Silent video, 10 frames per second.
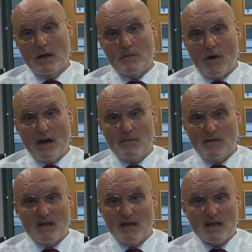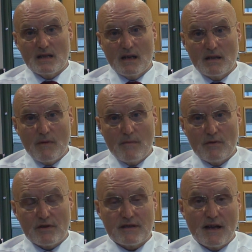It might be the designated
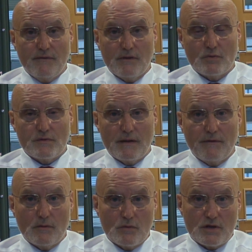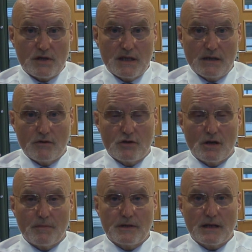member of staff if it was a serious
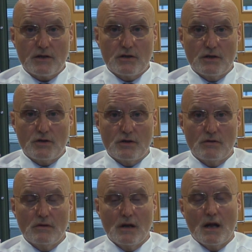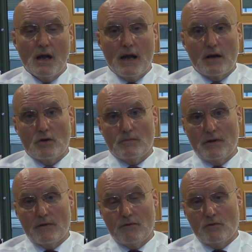child protection issue. It could
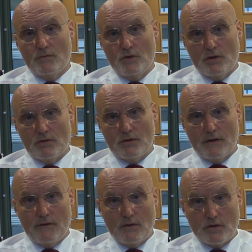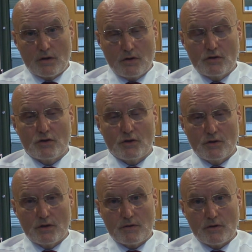be a form tutor if it was a
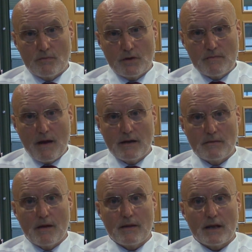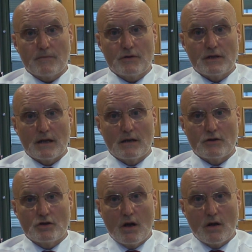concern somebody made about that
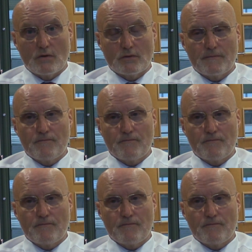particular child.